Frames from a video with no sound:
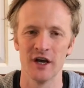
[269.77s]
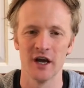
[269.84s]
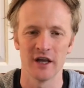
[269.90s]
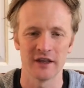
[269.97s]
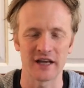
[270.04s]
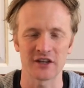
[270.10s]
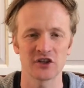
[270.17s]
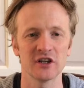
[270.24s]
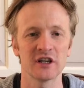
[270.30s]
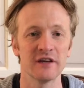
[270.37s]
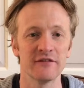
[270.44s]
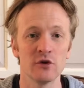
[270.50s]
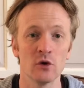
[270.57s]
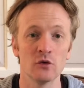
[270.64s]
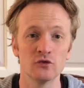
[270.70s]
that's going to
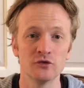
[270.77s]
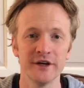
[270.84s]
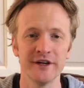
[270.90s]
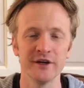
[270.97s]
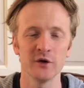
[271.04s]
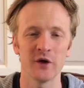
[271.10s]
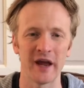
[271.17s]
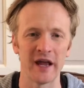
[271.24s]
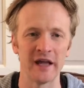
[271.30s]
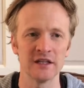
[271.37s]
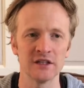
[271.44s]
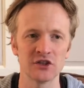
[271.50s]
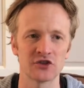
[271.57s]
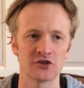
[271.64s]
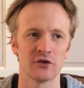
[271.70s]
give you a real
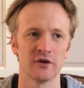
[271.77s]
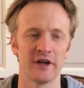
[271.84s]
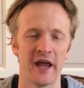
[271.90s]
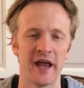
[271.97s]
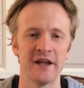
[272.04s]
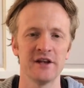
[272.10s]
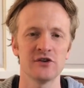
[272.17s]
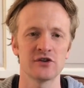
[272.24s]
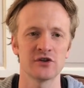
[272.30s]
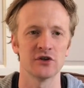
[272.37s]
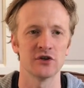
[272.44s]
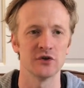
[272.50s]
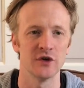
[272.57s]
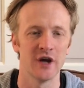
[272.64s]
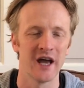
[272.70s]
insight
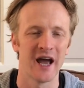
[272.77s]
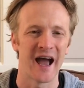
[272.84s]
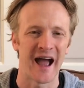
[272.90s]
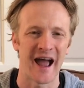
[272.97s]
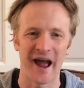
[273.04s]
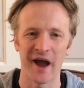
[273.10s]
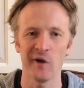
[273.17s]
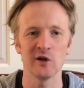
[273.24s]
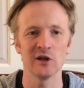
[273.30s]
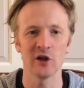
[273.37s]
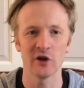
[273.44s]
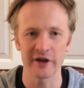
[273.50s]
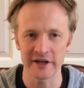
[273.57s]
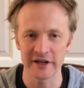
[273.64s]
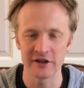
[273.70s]
into how
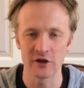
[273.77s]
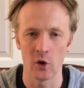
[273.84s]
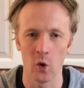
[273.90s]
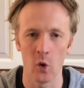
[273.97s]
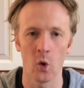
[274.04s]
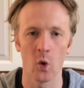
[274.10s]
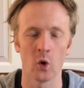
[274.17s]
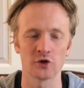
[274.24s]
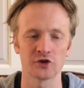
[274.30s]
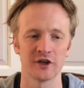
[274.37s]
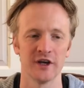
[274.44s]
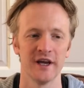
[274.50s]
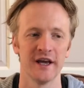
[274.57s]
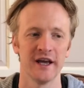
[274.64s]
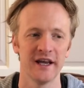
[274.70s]
likely the horse
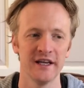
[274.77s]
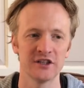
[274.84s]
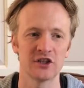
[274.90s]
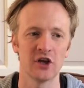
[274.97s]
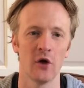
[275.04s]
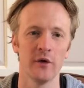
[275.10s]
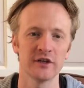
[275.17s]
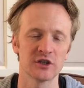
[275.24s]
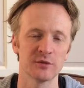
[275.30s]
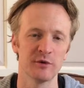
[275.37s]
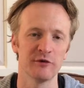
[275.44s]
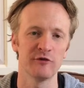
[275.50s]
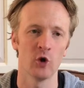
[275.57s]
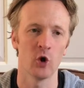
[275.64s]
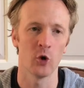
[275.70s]
is going to
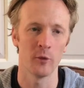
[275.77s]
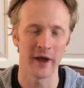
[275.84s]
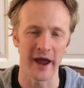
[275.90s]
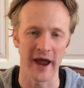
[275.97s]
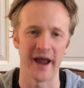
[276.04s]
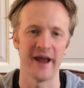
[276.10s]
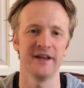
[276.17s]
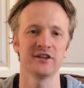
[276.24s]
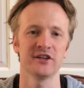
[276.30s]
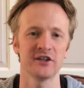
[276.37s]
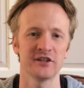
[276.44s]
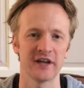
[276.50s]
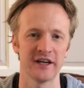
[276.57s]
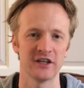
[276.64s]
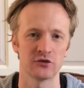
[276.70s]
perform into
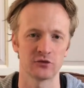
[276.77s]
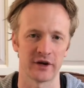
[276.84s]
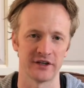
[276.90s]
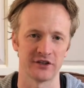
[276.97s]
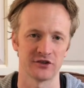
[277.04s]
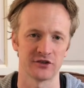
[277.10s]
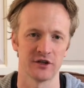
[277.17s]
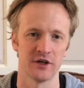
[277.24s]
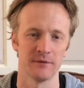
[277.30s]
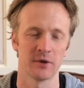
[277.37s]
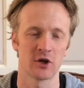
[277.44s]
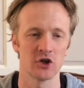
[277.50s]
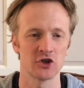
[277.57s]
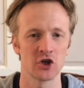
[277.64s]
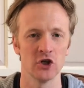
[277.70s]
today's race.
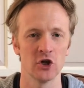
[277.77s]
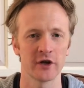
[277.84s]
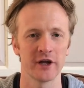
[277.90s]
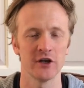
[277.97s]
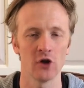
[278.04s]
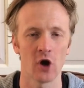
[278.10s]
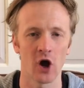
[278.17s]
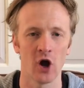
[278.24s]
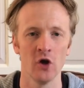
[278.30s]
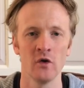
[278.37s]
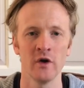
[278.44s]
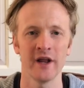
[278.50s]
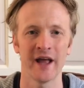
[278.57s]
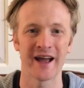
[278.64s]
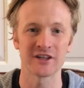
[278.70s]
Because you're looking not
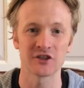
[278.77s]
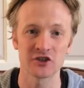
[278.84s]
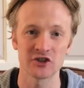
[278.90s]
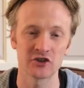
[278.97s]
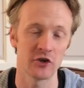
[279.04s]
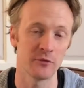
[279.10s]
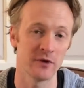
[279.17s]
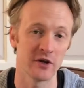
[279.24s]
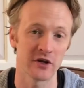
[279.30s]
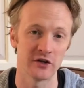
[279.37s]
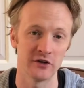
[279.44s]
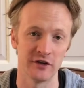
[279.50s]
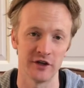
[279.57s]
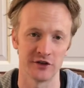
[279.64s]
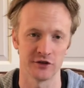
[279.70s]
only at similar
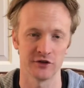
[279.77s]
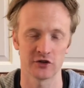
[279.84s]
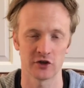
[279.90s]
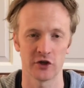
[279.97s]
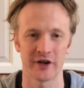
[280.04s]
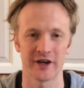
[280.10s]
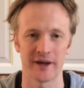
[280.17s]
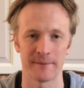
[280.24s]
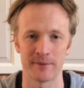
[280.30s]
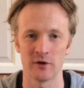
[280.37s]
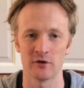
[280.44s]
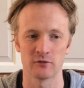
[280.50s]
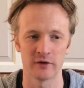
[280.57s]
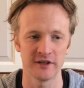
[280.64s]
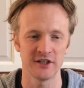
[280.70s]
conditions, you're looking at
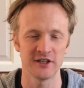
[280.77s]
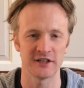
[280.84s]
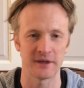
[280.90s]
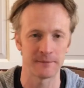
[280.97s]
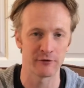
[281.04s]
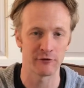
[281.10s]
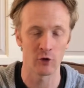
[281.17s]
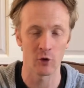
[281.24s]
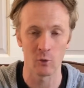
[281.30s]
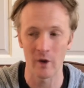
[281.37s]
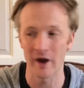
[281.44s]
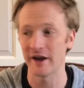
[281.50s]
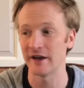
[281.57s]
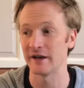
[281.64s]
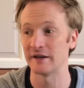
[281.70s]
both races it performed
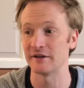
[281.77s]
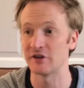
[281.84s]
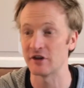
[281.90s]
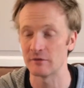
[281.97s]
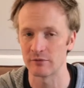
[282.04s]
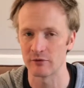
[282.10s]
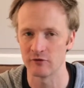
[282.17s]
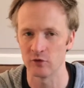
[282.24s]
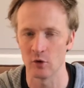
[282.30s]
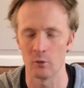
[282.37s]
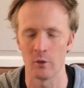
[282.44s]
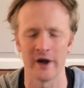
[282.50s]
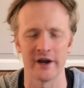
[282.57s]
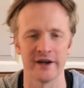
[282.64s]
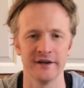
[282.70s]
well in and it didn't perform
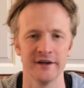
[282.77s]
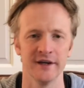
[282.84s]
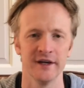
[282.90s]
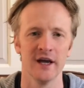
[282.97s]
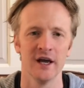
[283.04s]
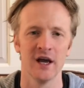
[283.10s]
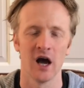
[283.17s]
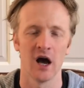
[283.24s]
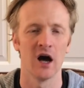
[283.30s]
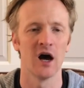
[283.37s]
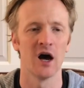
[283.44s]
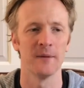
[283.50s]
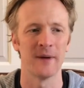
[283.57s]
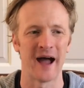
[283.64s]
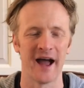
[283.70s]
well in.
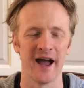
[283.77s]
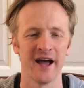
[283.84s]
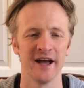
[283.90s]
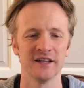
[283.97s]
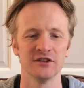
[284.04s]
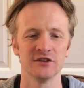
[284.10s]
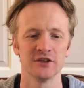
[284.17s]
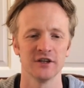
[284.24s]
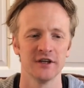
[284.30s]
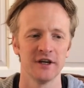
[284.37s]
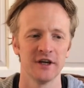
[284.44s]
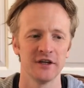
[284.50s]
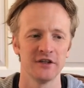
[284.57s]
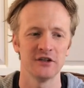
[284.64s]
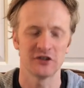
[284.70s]
And
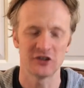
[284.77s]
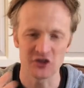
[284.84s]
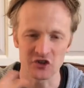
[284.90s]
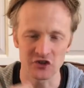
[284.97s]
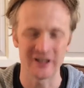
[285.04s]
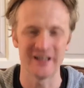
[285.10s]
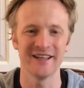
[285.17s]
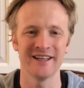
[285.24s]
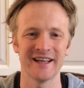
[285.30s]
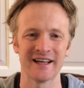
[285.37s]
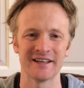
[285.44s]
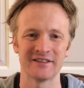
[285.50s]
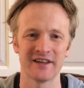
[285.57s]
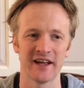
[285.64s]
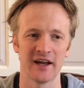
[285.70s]
you're distilling
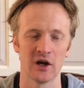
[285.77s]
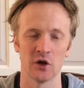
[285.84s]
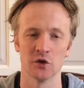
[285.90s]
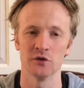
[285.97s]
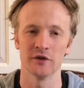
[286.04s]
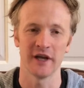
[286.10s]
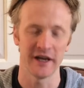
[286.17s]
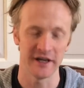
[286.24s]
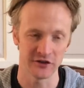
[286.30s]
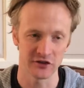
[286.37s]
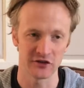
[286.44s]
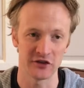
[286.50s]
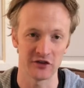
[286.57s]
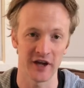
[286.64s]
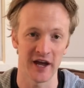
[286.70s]
that down into
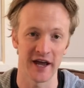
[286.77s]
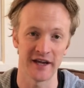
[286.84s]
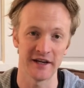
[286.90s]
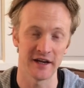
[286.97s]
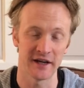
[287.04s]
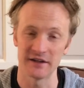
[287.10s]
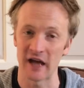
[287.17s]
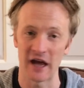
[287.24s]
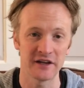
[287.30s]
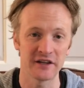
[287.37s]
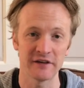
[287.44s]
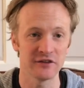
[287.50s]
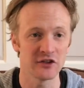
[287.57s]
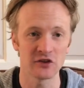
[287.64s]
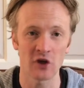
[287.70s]
today and
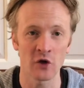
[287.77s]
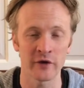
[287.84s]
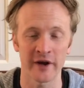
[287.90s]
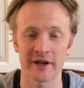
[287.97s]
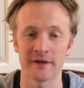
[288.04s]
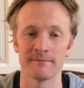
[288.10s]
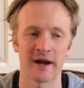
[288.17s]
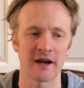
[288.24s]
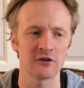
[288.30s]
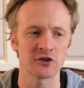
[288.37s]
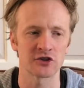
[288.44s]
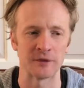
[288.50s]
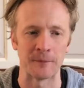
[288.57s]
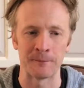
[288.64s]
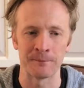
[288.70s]
giving a direct
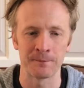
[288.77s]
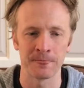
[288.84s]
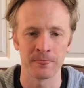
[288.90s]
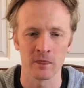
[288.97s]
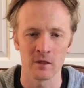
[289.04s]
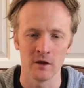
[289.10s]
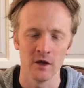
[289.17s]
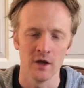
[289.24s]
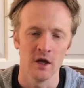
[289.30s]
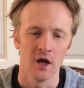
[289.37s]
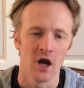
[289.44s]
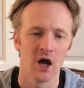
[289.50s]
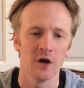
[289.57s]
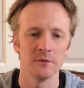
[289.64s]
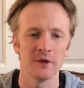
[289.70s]
comparison.
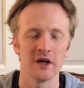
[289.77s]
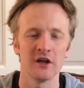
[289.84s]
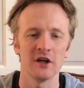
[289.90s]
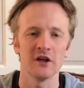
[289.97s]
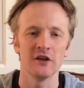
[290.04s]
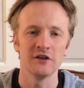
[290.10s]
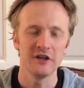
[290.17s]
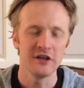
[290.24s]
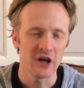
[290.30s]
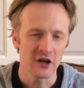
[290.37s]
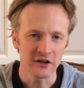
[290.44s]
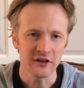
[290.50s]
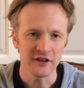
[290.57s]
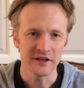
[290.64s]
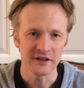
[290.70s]
The
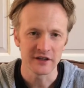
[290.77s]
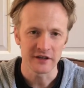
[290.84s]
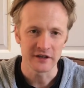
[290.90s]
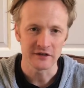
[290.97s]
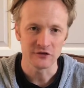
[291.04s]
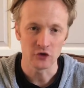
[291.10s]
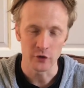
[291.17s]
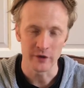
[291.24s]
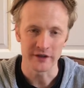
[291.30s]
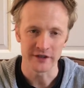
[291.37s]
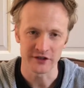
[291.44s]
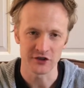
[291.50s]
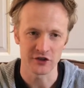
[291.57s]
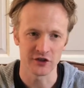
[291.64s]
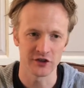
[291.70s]
other thing that doing
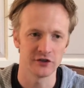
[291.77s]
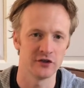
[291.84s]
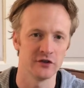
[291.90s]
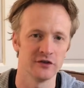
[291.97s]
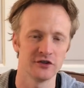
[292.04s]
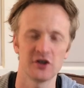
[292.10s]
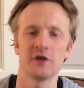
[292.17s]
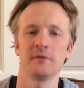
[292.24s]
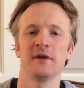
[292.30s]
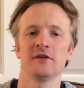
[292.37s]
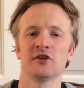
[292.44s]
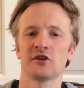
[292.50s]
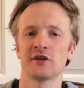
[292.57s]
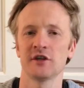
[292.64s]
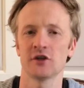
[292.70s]
this is going to do is you're going to be
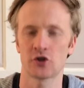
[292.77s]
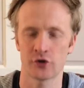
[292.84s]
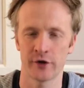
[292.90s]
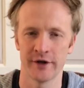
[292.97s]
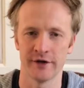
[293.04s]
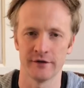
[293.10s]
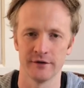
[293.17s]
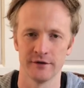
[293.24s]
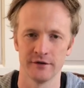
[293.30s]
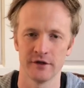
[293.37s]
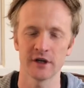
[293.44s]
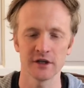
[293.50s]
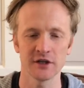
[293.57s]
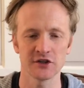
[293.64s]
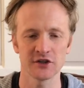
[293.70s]
able to see a trend. You're
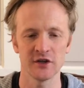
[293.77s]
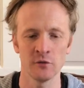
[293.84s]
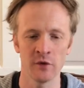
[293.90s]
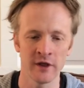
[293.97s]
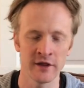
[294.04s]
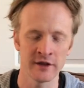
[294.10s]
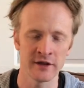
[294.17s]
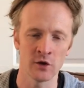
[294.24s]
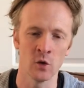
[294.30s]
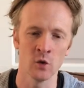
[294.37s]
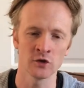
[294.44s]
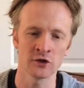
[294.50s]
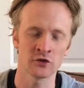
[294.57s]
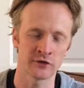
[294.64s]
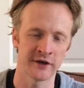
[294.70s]
going to see whether the
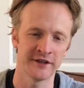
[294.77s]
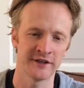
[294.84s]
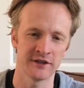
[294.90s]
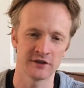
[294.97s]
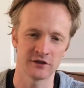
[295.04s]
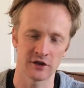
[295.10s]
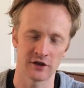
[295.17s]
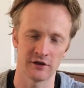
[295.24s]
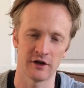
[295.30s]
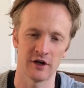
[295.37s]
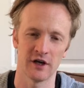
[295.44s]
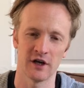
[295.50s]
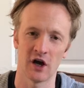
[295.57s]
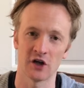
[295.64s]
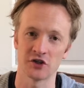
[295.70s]
horse's ratings
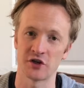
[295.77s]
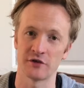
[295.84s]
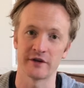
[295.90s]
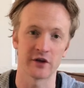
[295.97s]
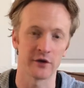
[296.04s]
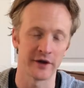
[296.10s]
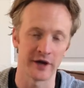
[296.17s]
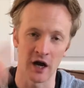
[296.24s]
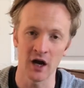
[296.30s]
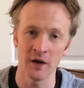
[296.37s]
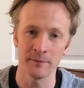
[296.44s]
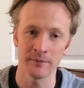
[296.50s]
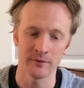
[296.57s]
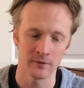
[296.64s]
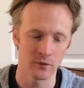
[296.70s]
are generally going
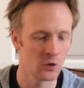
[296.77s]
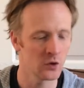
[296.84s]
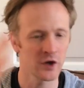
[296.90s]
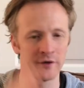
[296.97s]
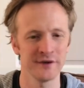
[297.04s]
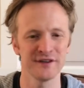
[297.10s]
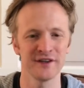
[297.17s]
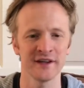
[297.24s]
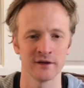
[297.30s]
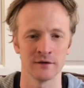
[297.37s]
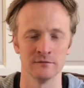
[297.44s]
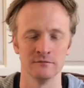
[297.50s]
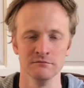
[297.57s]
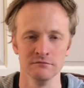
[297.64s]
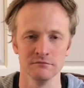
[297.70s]
up or going
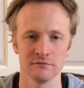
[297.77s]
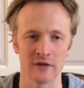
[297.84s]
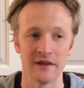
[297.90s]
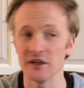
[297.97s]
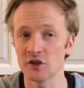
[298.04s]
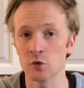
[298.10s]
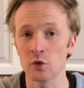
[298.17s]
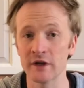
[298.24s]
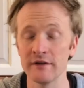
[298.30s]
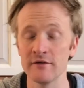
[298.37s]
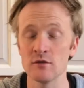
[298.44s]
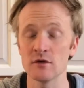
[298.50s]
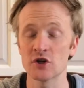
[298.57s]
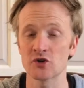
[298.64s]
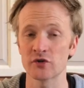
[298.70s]
down. And this will give
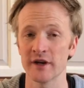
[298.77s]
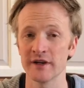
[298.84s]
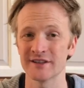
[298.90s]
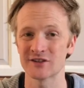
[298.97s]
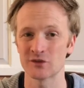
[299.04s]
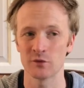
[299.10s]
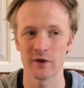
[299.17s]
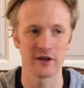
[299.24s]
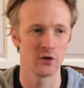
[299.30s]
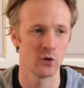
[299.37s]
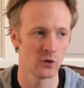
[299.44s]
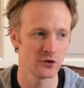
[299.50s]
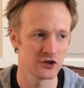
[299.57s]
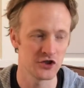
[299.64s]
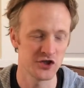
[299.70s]
you a trend as to whether the
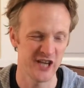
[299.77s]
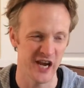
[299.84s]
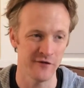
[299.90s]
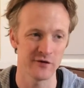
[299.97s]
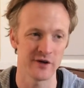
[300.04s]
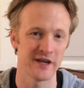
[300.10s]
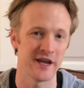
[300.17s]
horse is generally